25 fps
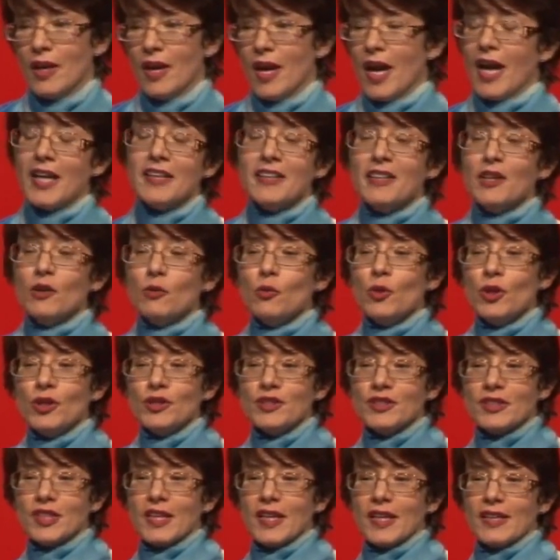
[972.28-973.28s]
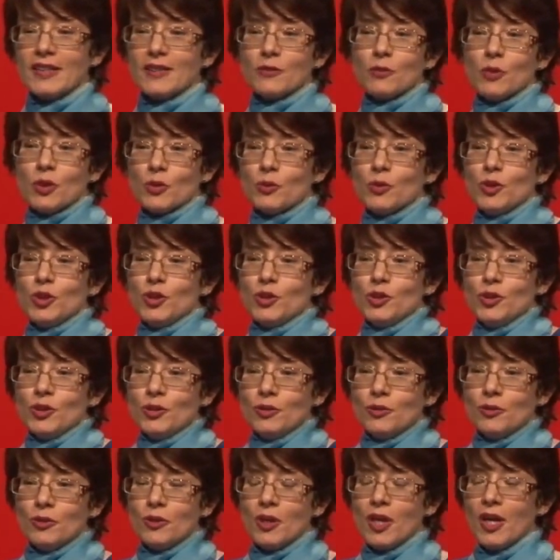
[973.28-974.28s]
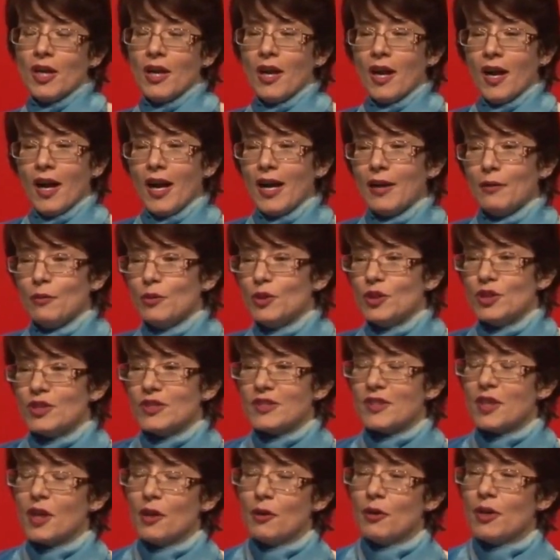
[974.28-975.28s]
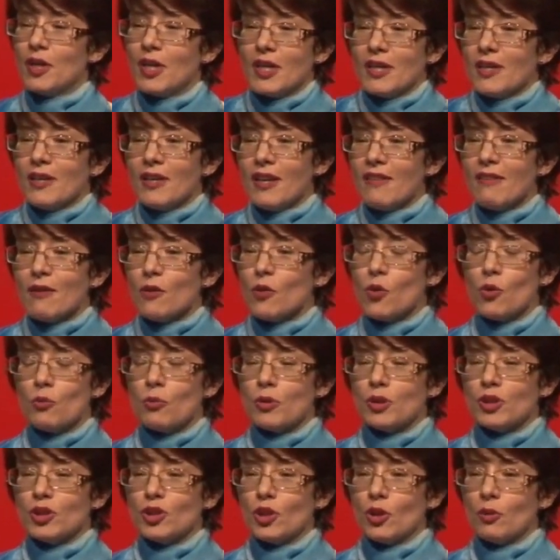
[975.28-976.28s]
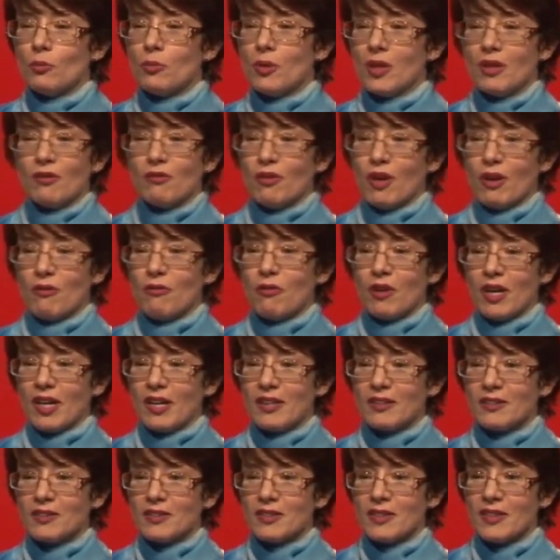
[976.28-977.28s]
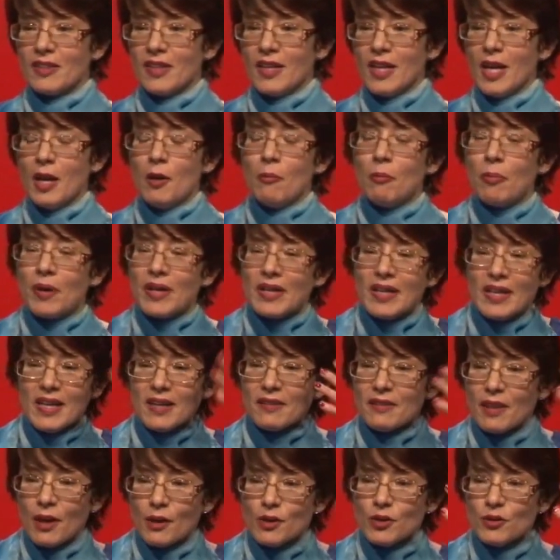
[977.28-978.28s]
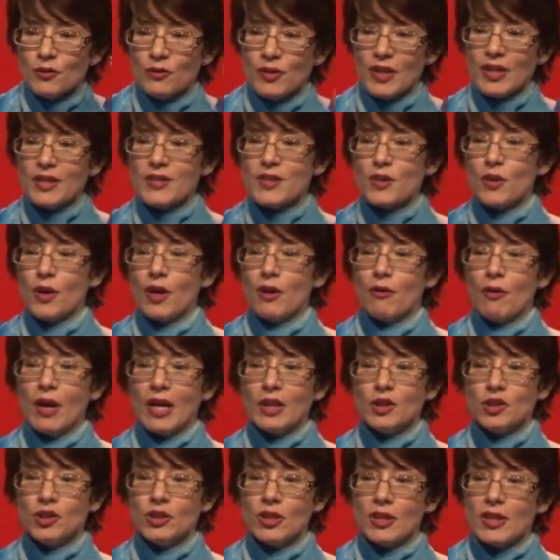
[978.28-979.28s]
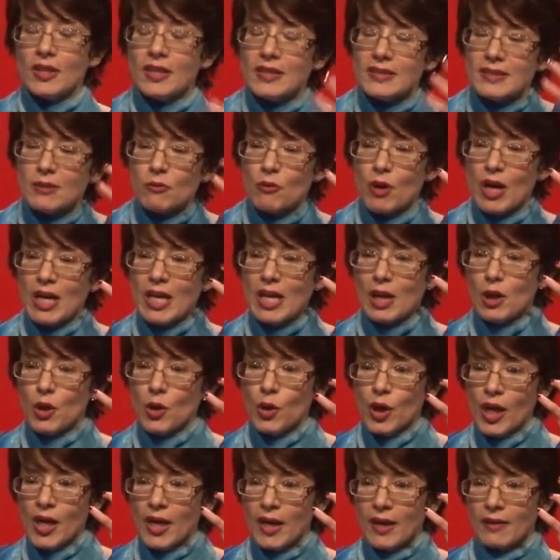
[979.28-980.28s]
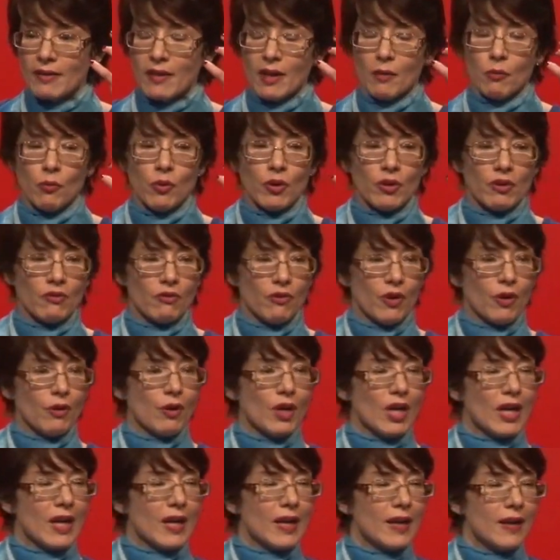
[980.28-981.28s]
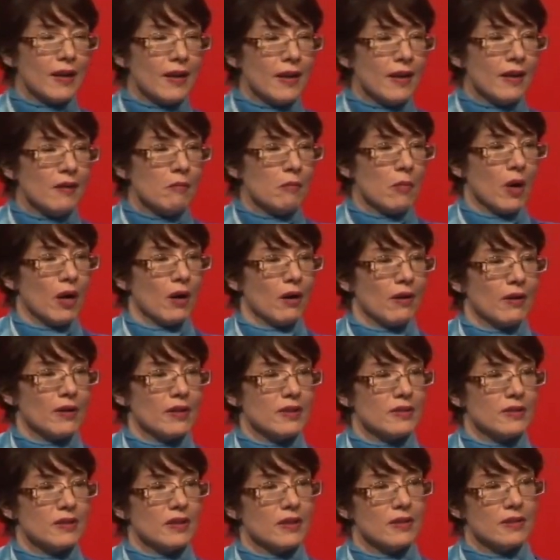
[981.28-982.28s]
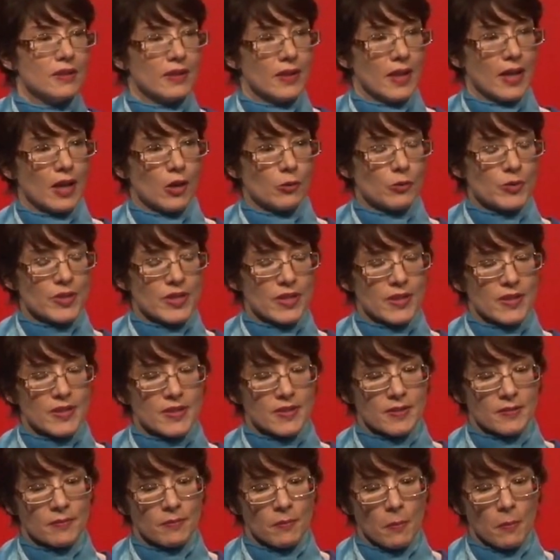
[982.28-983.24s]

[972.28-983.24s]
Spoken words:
And in a worst case, what would you do? I would just go and get another corporate job if I failed. But those fears are irrational, and it's really looking at them with a very clear mind that helps us.